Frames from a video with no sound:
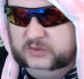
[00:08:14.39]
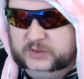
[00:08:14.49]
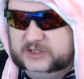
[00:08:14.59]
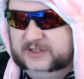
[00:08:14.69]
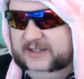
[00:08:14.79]

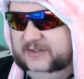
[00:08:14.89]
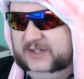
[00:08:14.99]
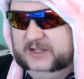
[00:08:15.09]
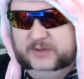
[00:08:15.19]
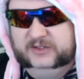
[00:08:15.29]
which is
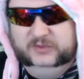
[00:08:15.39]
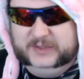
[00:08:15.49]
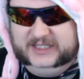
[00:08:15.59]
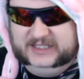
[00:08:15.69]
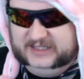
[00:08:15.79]
a
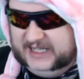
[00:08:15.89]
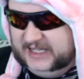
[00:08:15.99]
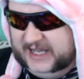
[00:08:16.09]
recipe that